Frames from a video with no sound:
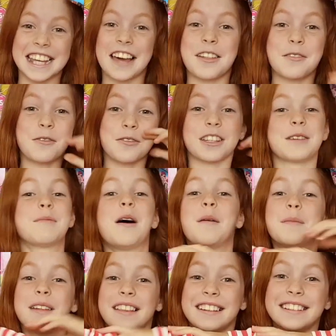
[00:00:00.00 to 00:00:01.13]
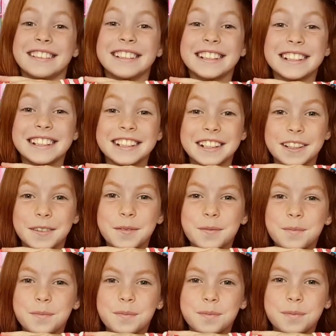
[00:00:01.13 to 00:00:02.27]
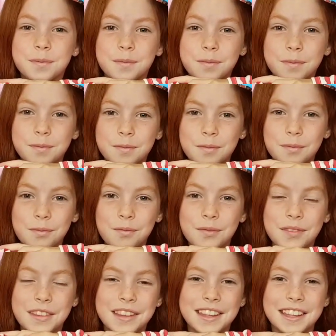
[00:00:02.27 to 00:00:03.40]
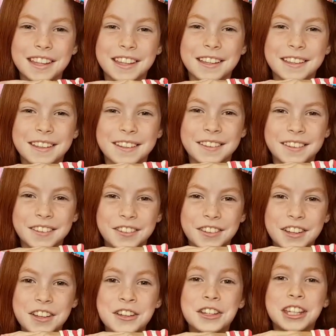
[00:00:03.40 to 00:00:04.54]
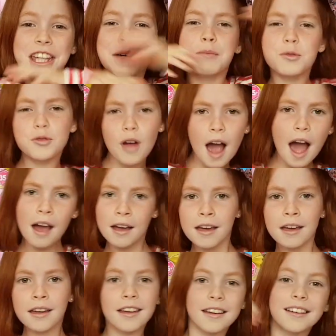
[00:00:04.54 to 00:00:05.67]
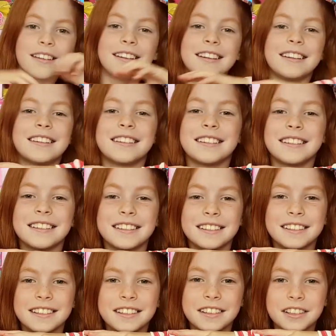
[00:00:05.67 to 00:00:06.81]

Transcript: Yeah, so we don't know if the stores are going to get any more. If you haven't found one, please keep trying. Keep we got trying. It from Argos in the U K,